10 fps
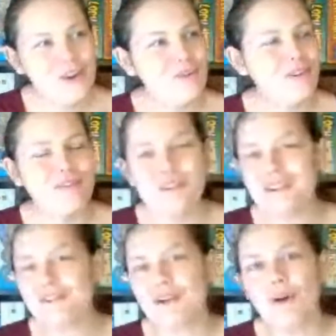We've used
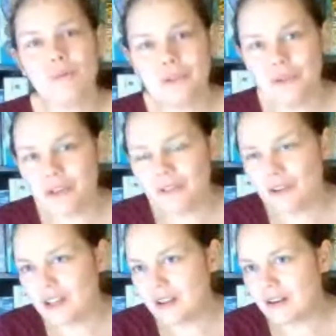it for homeschooling for
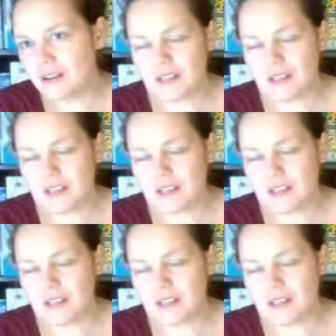years.